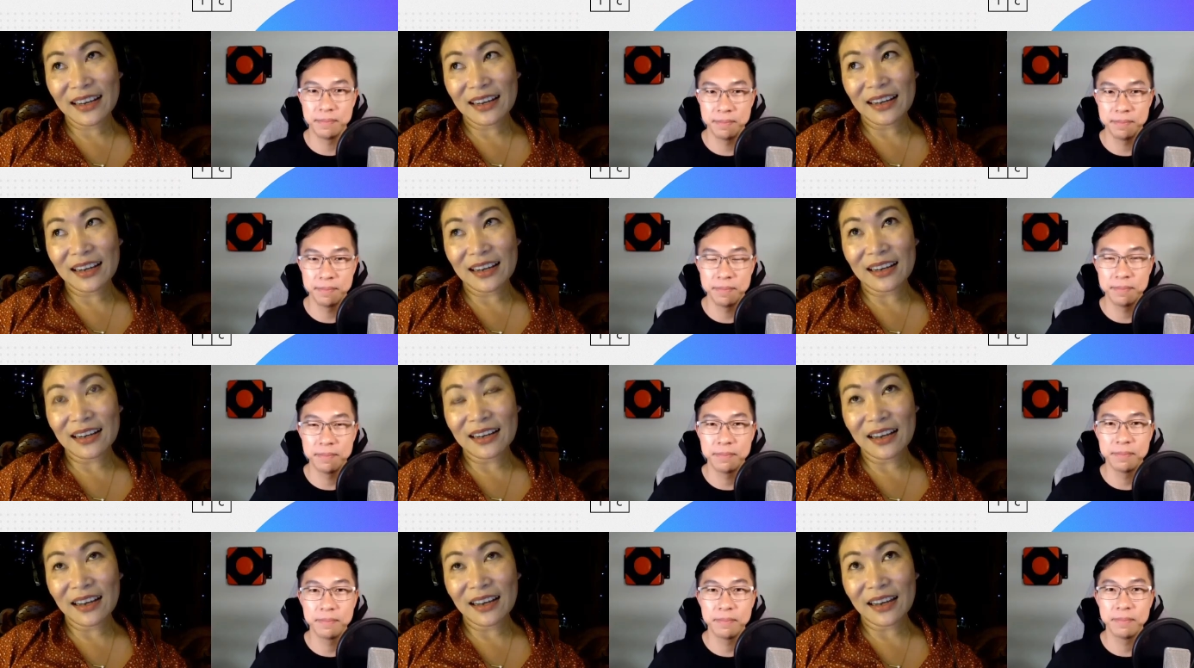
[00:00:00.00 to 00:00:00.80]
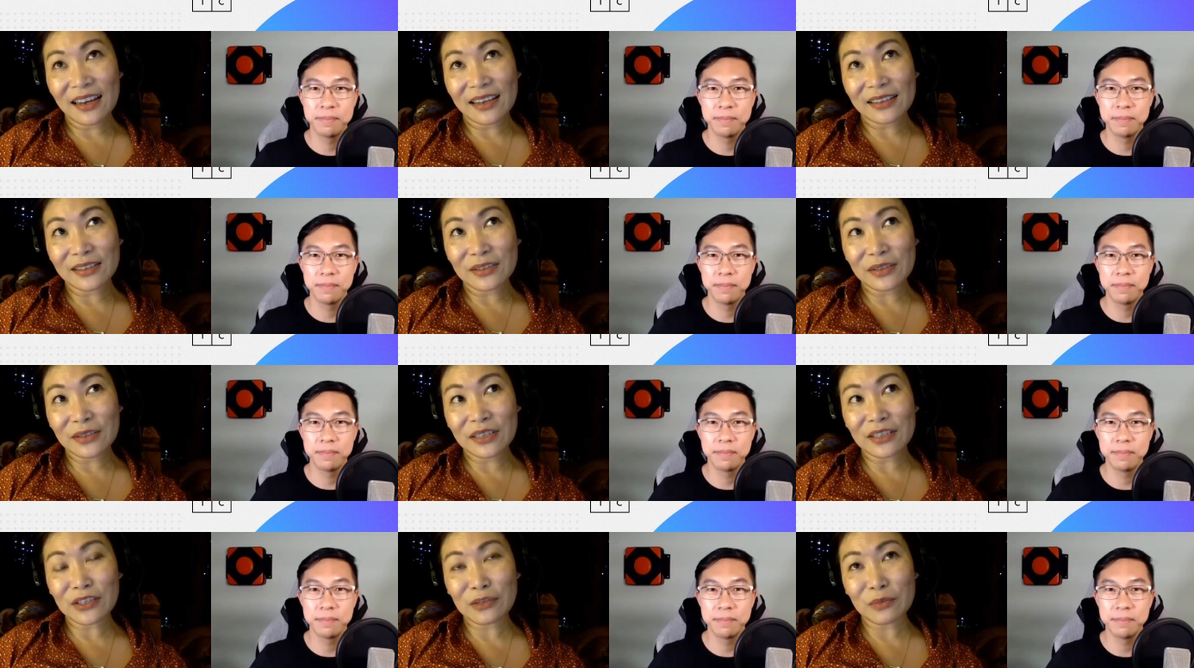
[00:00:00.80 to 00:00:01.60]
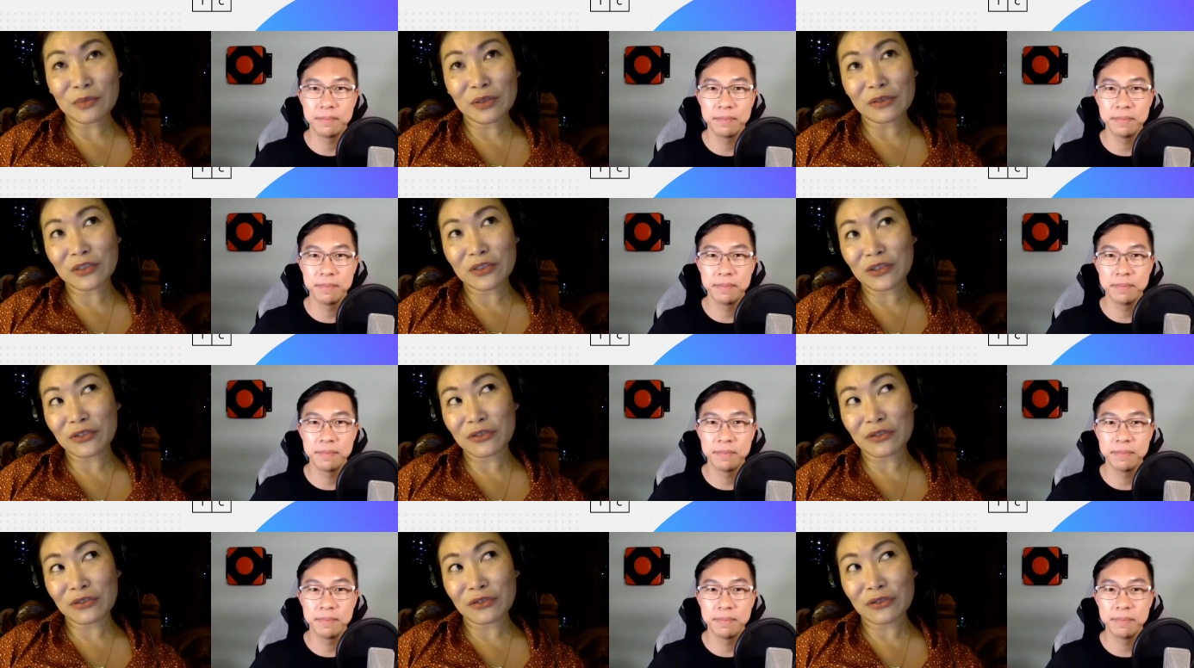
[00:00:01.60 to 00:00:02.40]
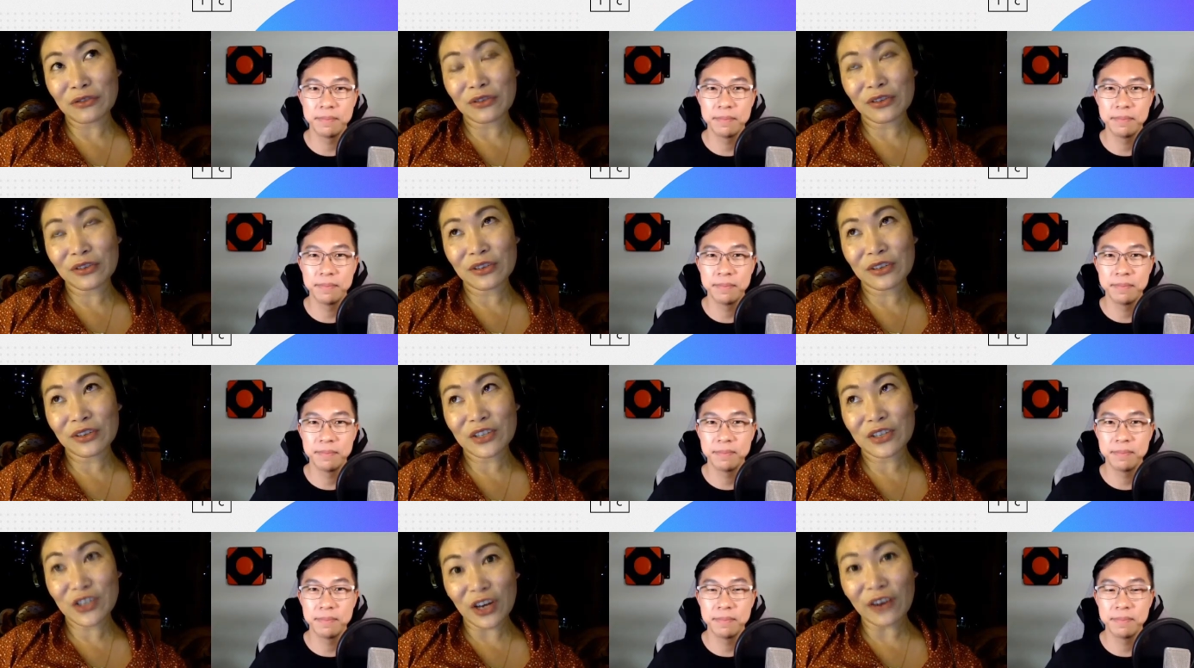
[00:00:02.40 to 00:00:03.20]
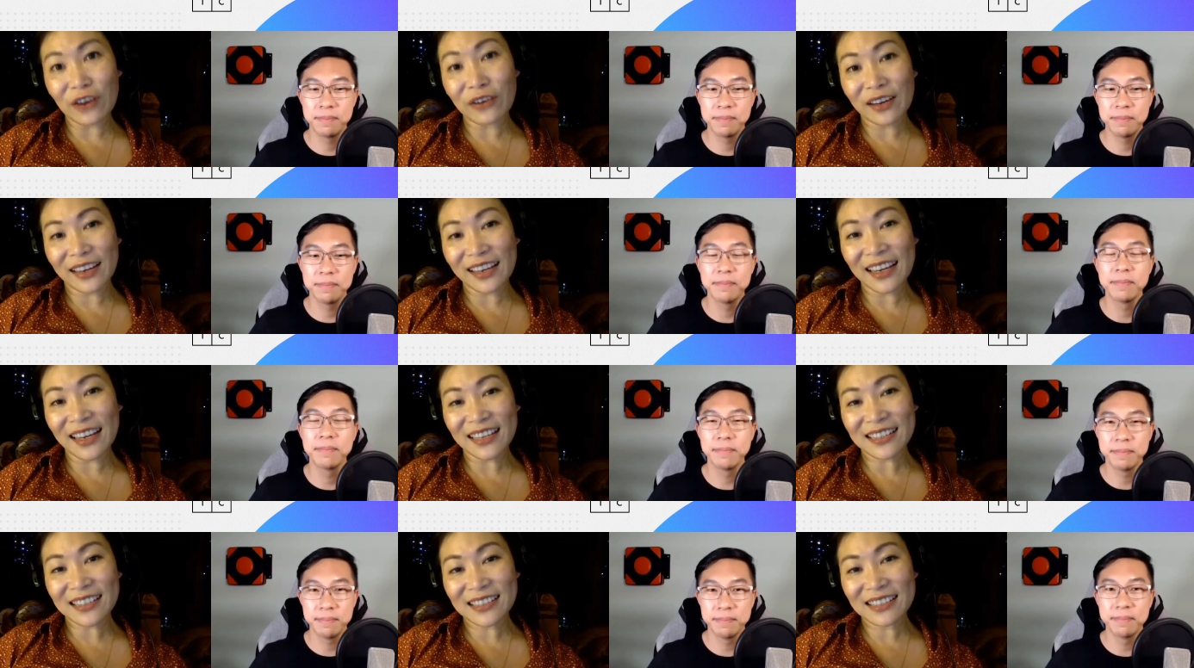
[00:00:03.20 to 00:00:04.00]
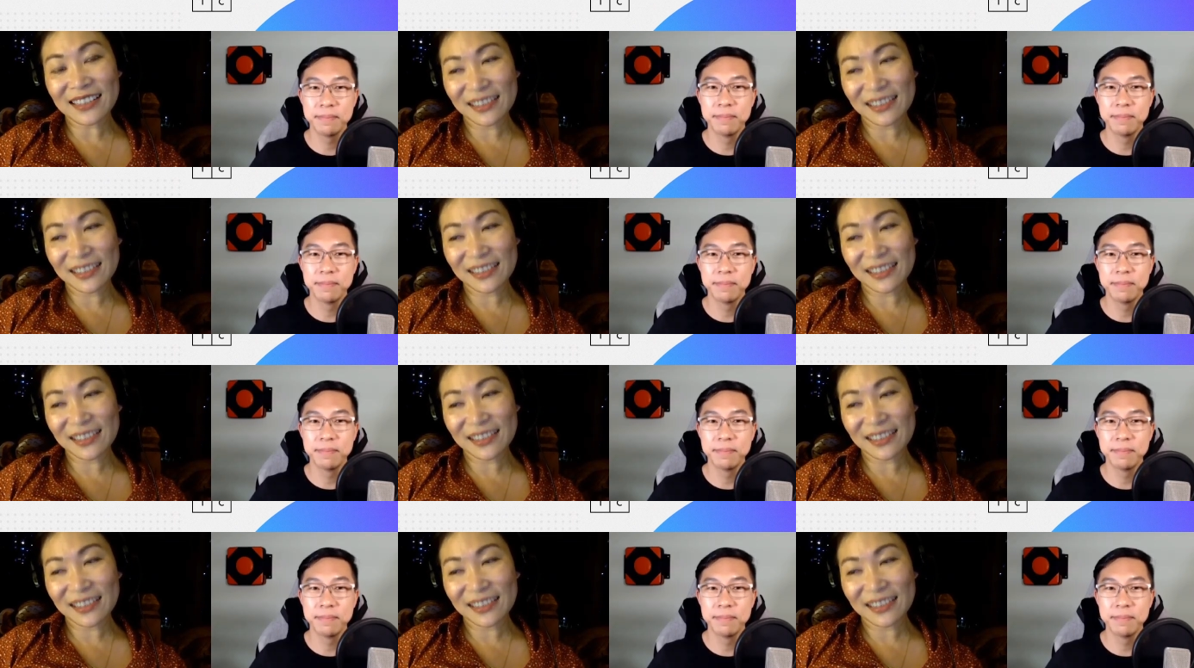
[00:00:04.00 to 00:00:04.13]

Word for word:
Speaker 1: and to contribute to. Sharing, I guess.